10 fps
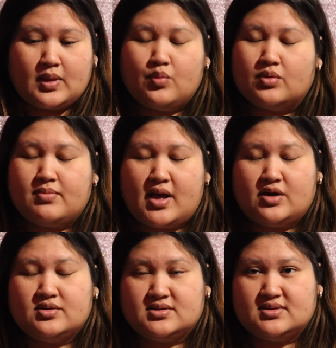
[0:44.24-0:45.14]
what
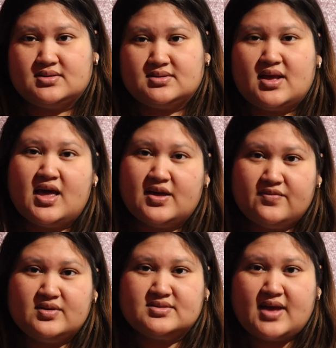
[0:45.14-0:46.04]
matters is
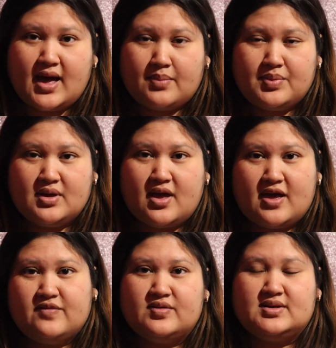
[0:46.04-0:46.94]
Ava is happy,
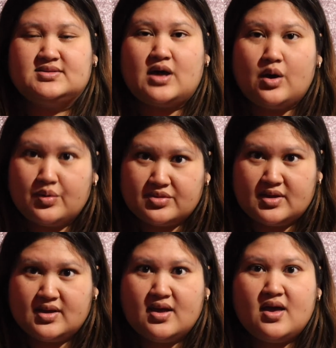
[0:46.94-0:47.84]
Ava is
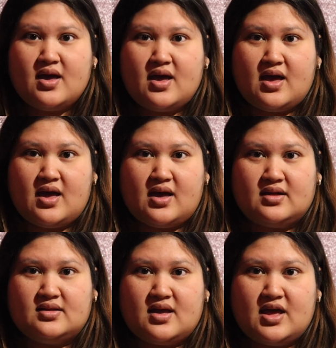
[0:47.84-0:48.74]
healthy,
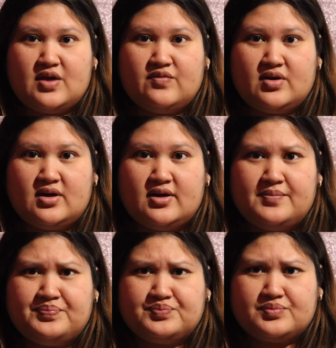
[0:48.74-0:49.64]
and Ava